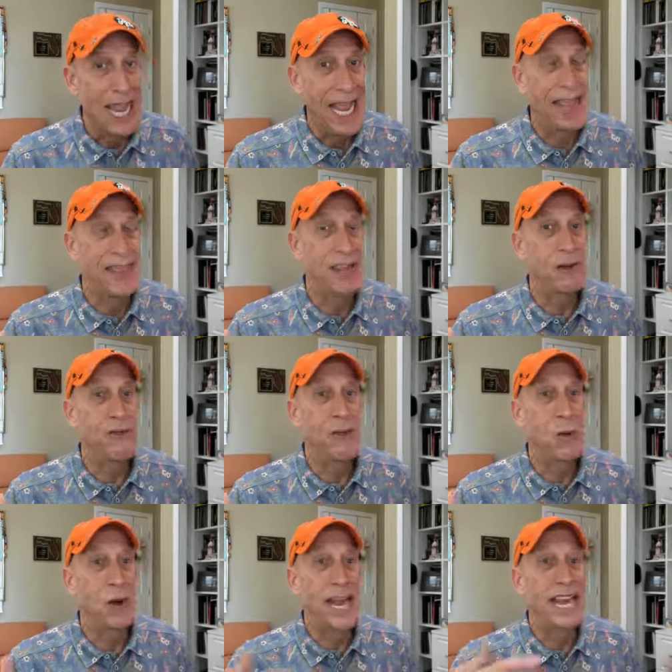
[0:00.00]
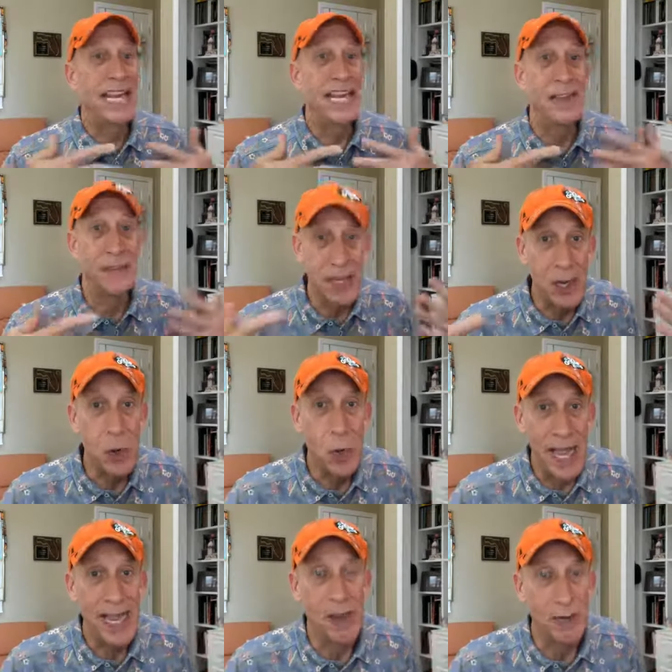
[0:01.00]
and therefore a giving
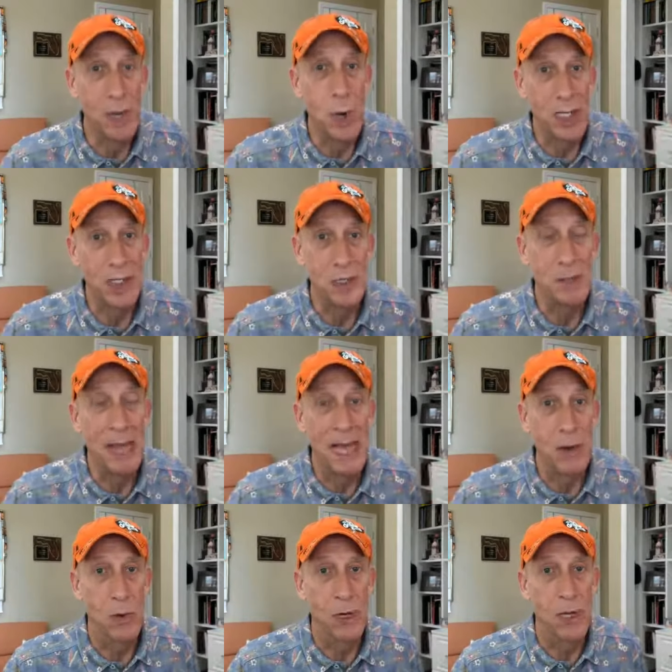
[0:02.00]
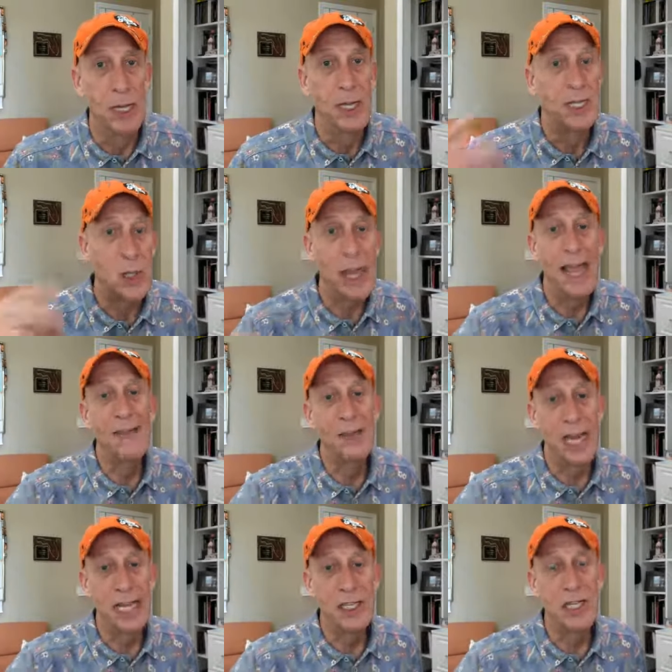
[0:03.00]
away of one's power. So I have a lot to